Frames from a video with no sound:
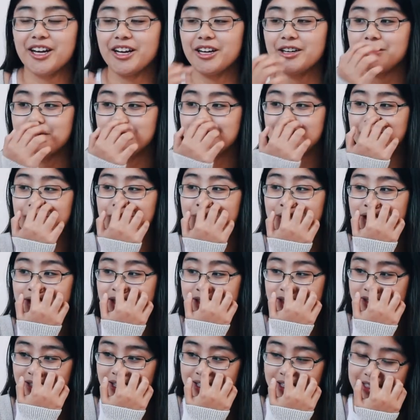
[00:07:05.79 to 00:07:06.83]
I'm also really
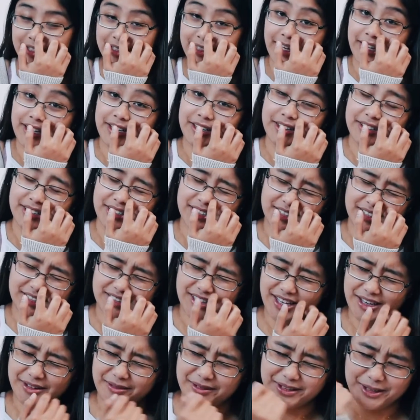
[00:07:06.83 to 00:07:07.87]
excited to get a little.
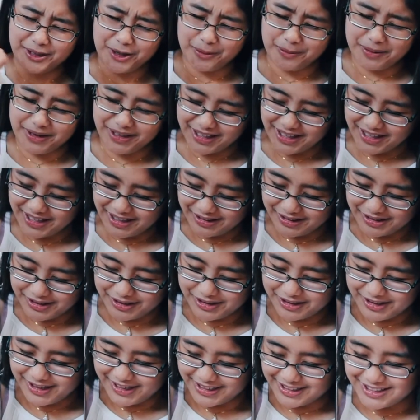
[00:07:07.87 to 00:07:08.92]
I really hope I get a
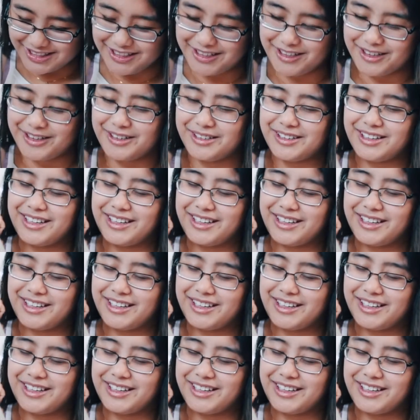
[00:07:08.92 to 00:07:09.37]
little next year.